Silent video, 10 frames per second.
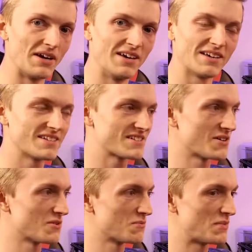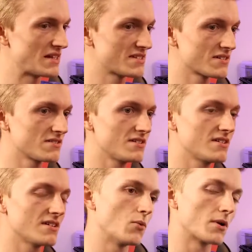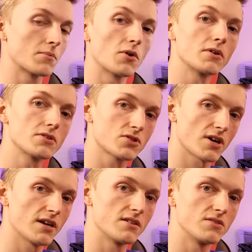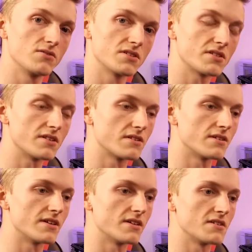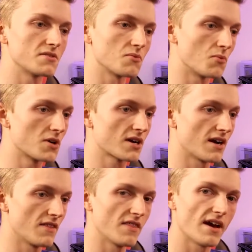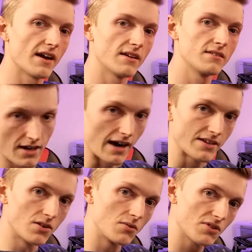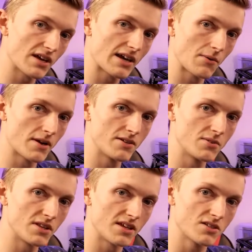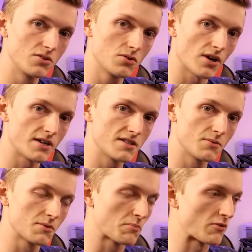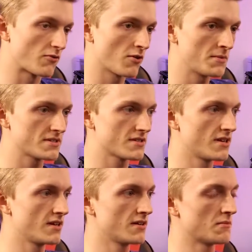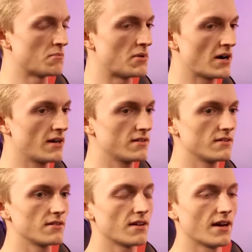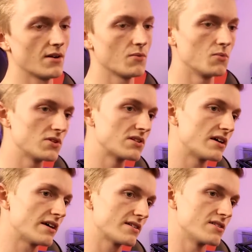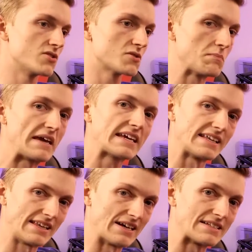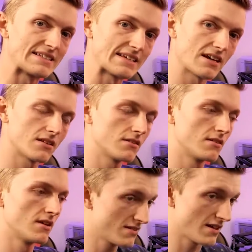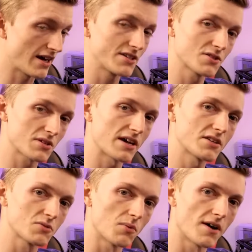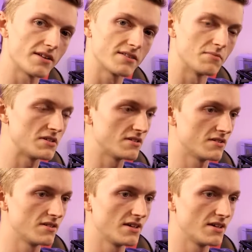So basically what I'm going to try to do this year is work on that. I don't think I want to do anything too crazy with performance, but I would like to just make it nice again. I just want it to be